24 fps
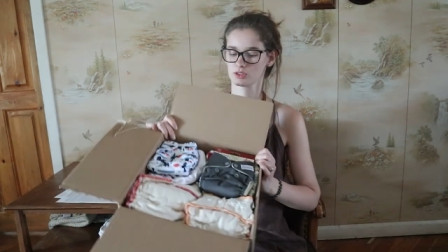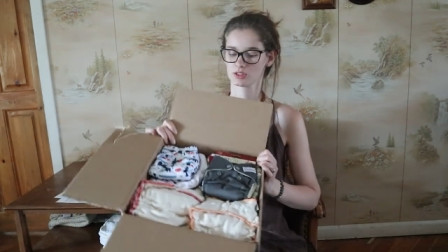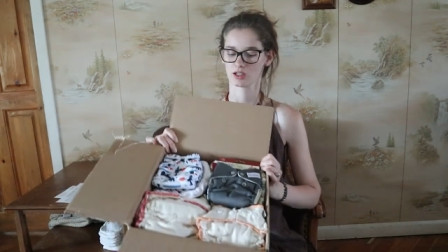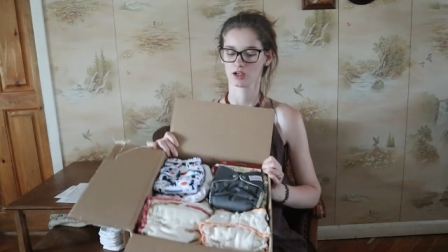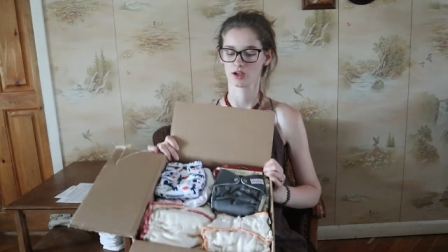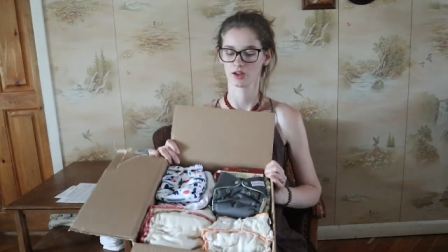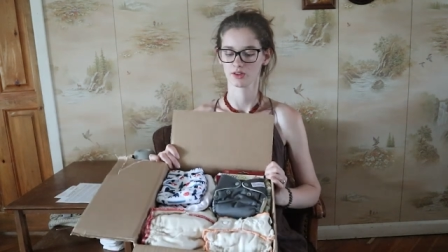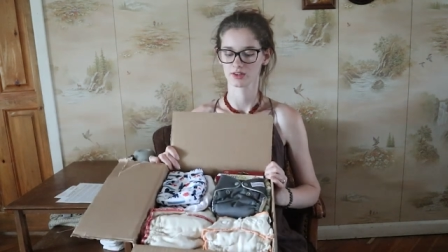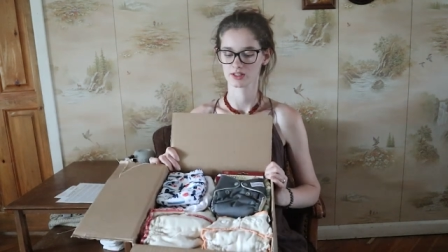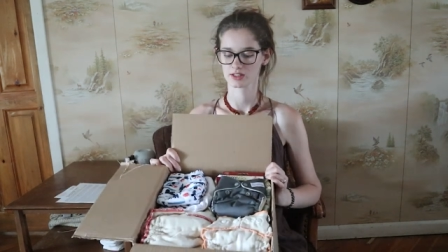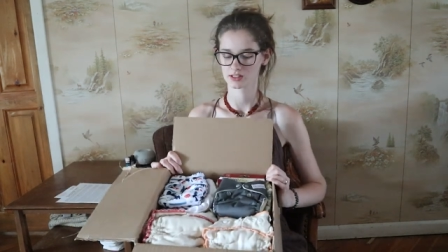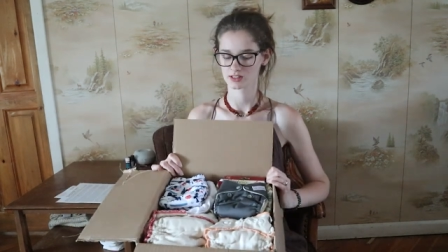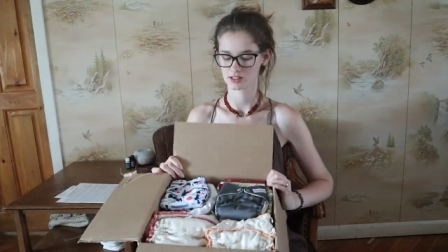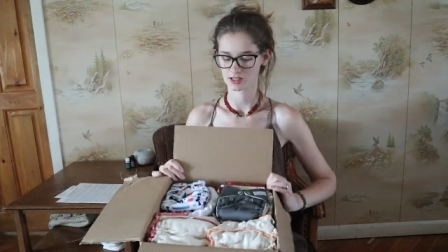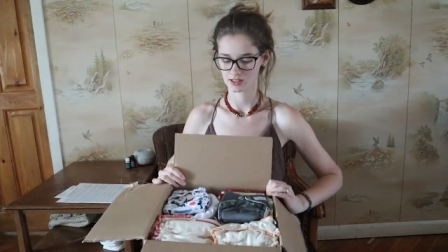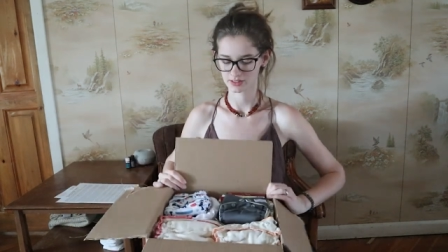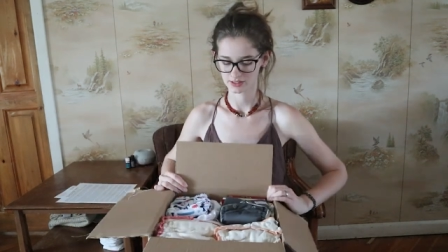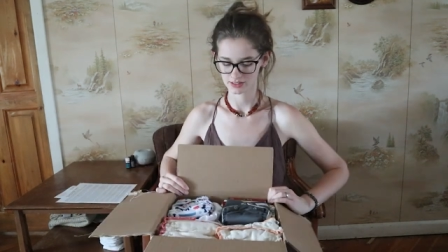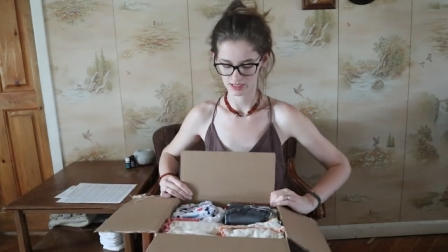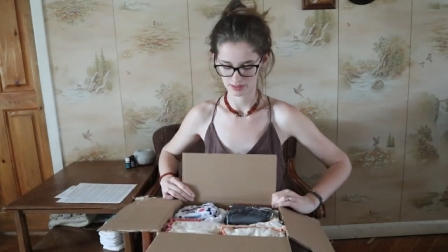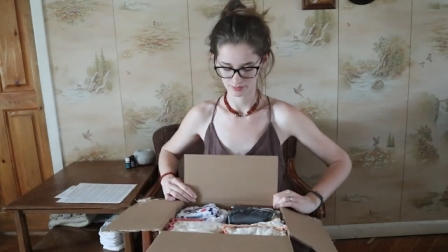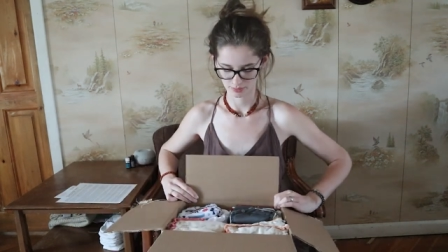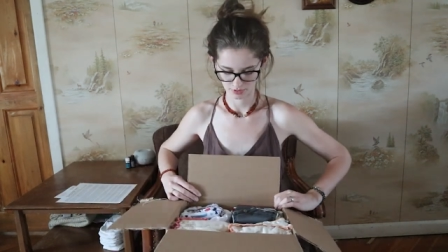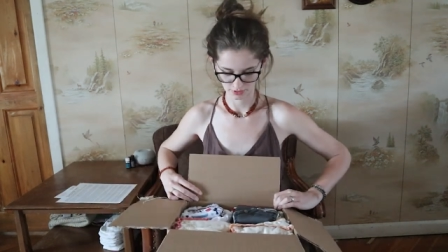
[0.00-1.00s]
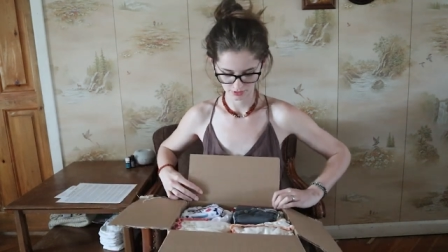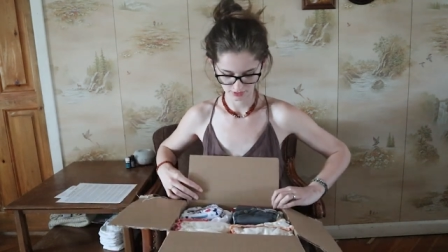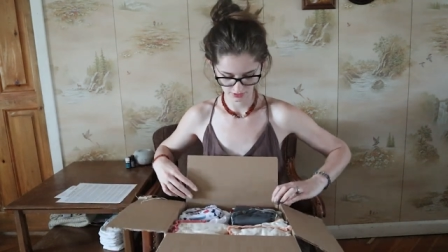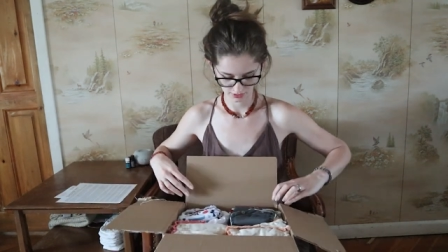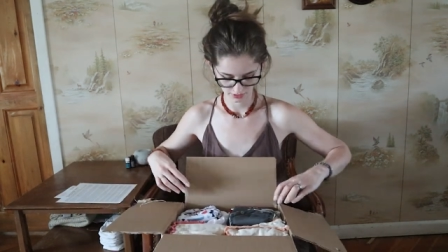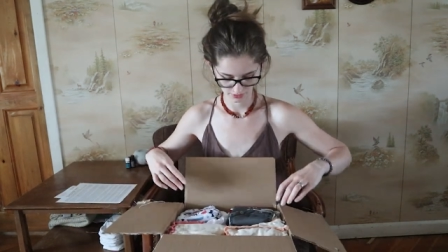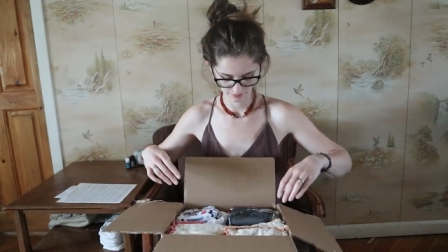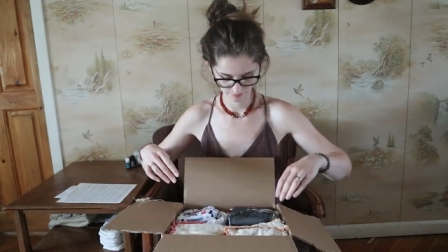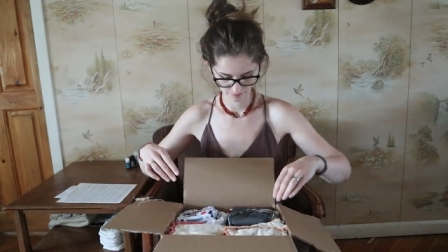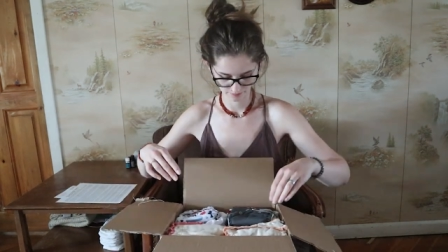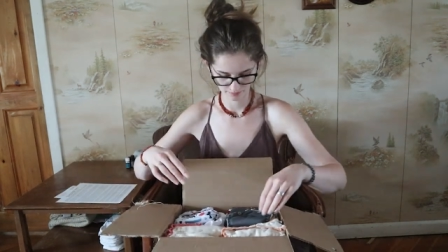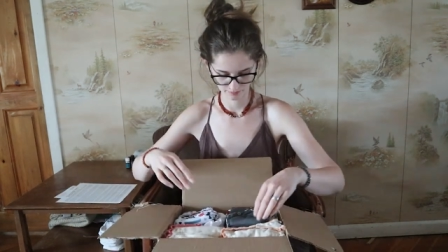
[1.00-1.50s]
See all these cloth diapers.
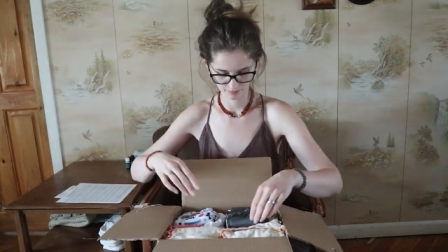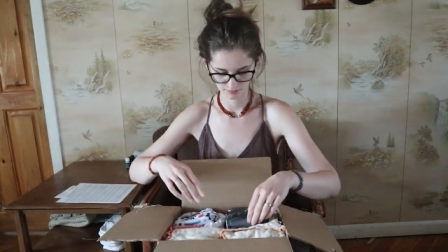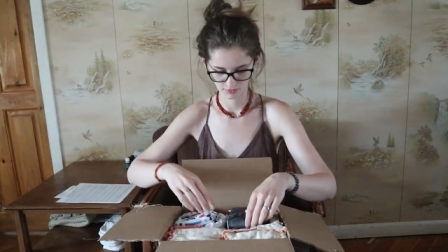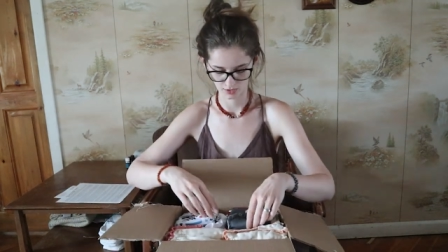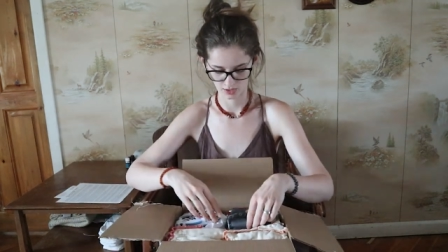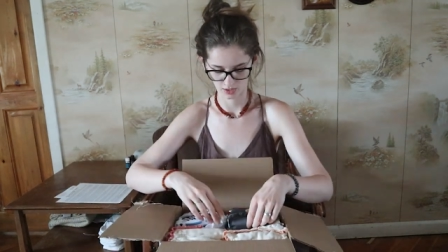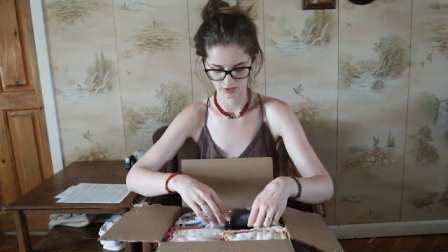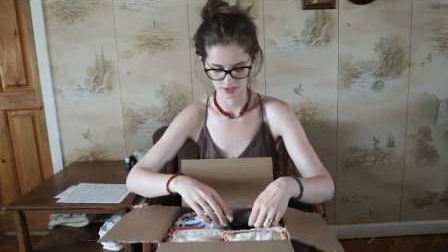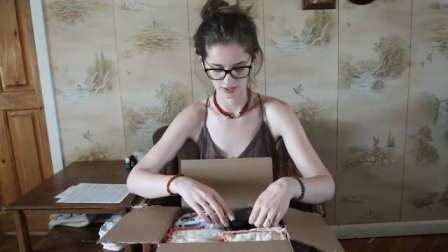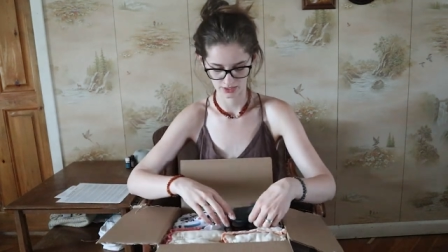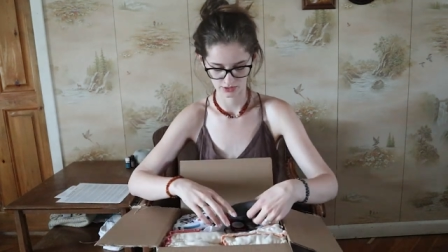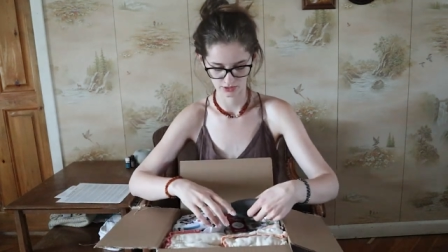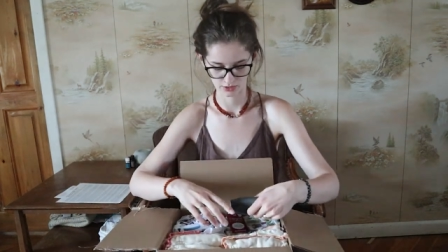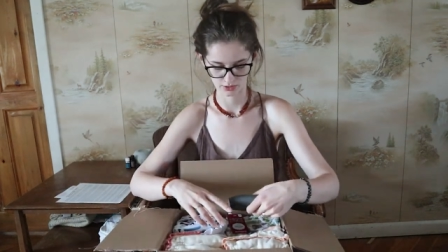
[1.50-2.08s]
All right,